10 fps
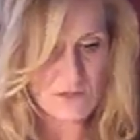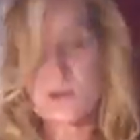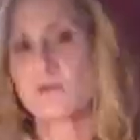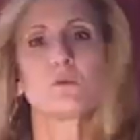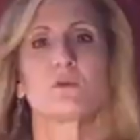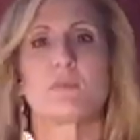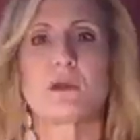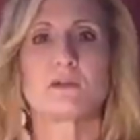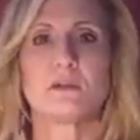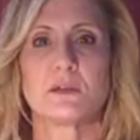looking through your
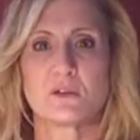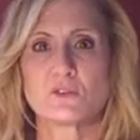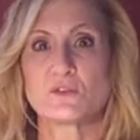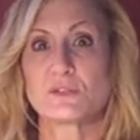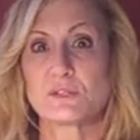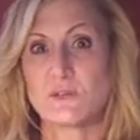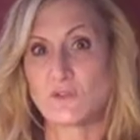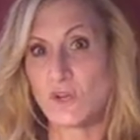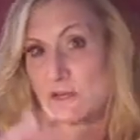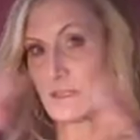medical literature and
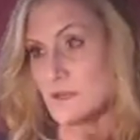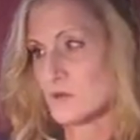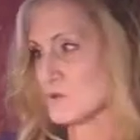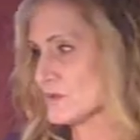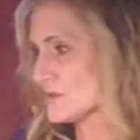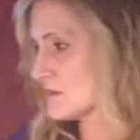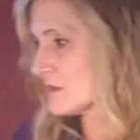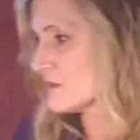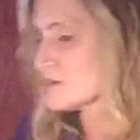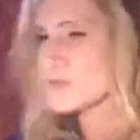stuff. Jaundice and icterus
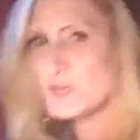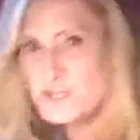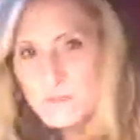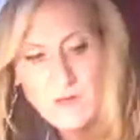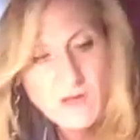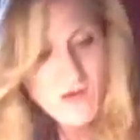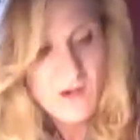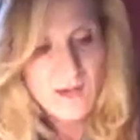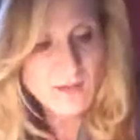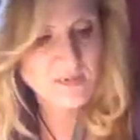are interchangeable.
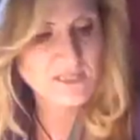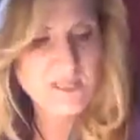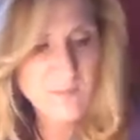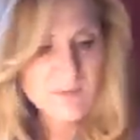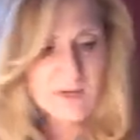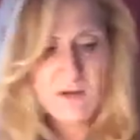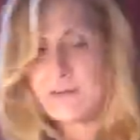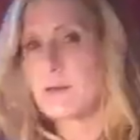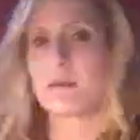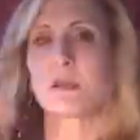All right, I'm going to stop it here
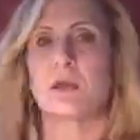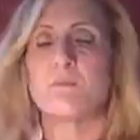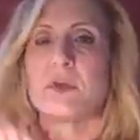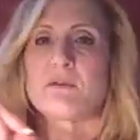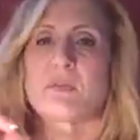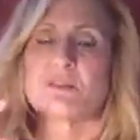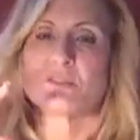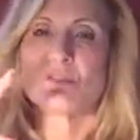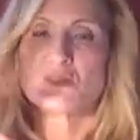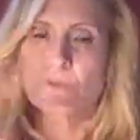and then I'm going to come back.
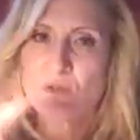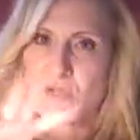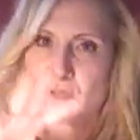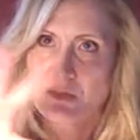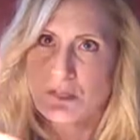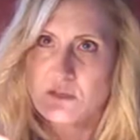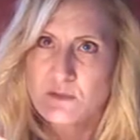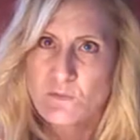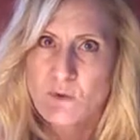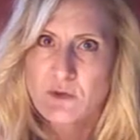That just so you can just
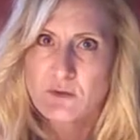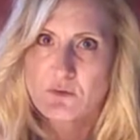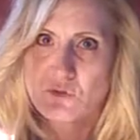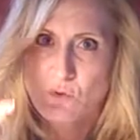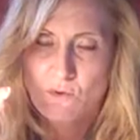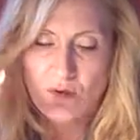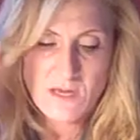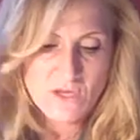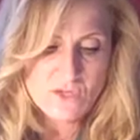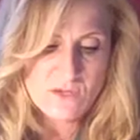listen to one shorter
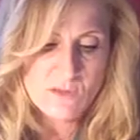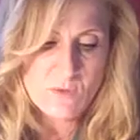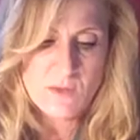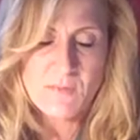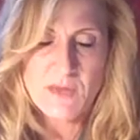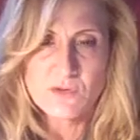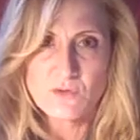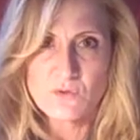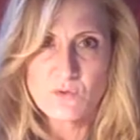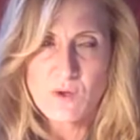lecture and then we'll come back
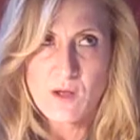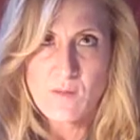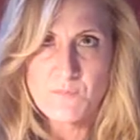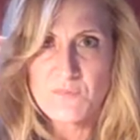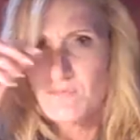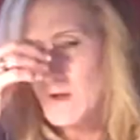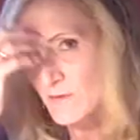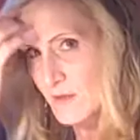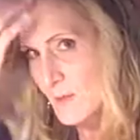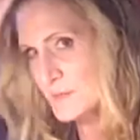and do viral